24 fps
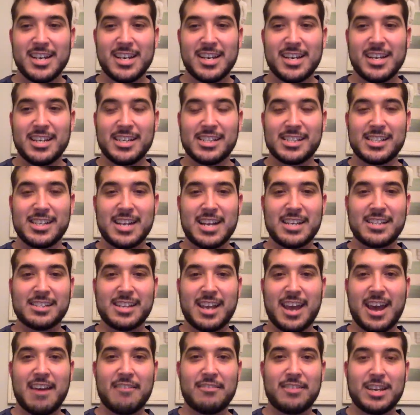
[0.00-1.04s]
it's nice to
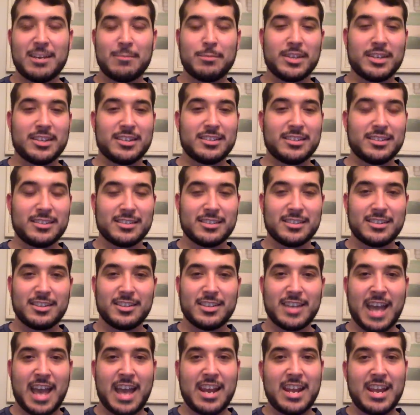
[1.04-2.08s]
have that because
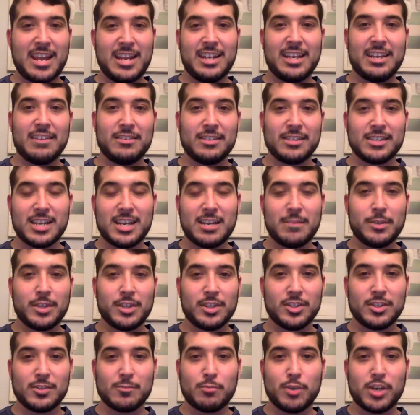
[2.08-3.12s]
at any given time you can
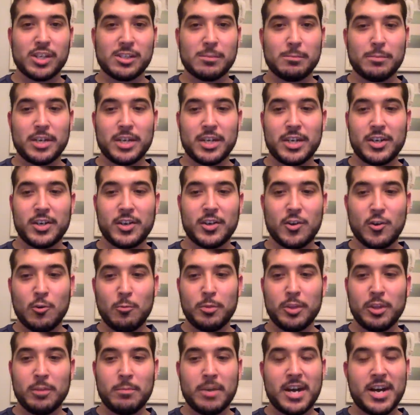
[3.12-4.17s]
just press the button,
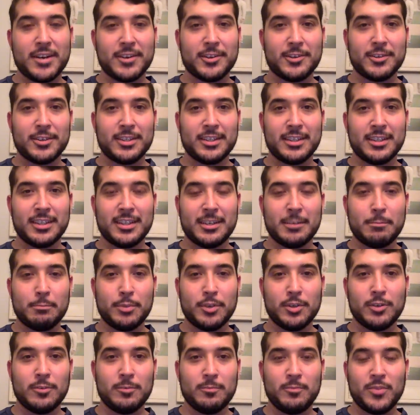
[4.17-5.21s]
open the bottle, and then
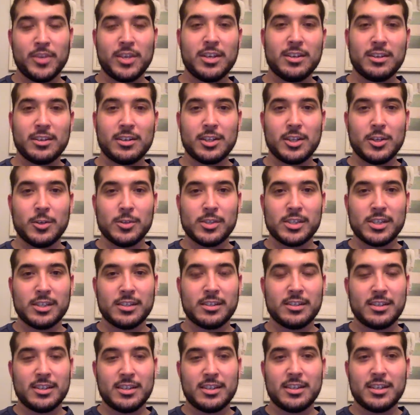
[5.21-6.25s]
boom, close
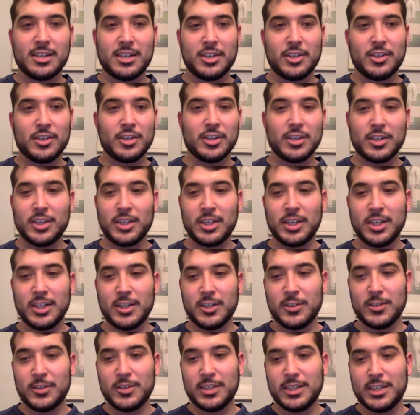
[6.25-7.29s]
it, and you're good to
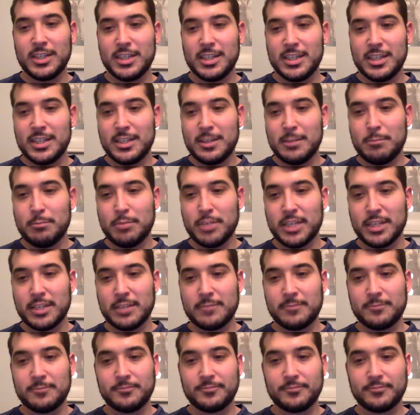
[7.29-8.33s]
go.
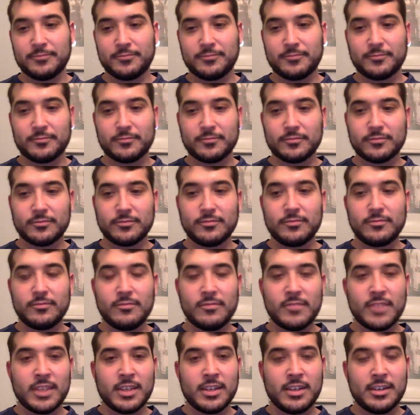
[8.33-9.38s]
But
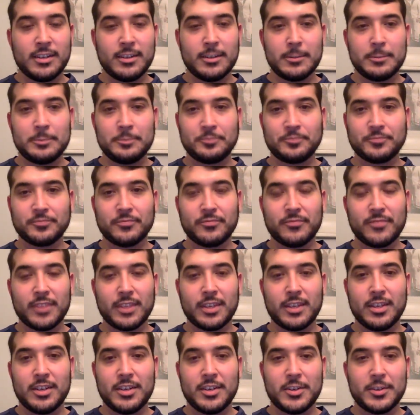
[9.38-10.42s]

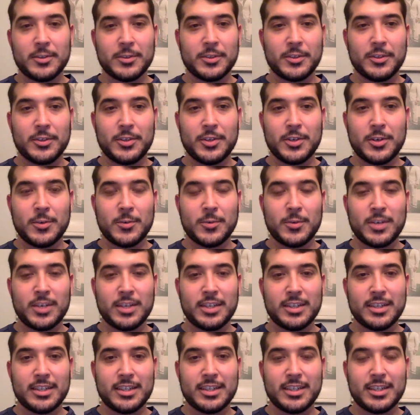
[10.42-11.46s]
you don't
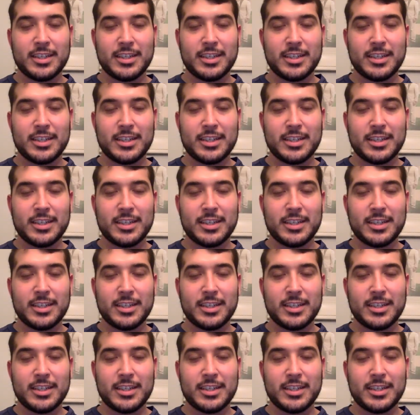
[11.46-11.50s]
want.